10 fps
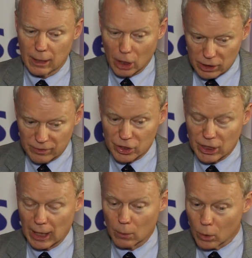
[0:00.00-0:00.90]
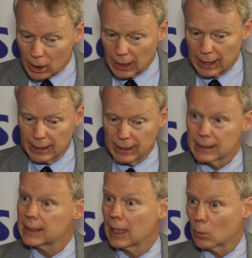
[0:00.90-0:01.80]
Kosovo's got to work on it.
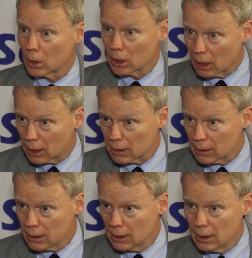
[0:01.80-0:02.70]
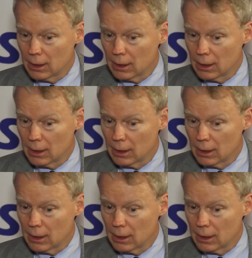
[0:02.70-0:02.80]
It's got to work harder.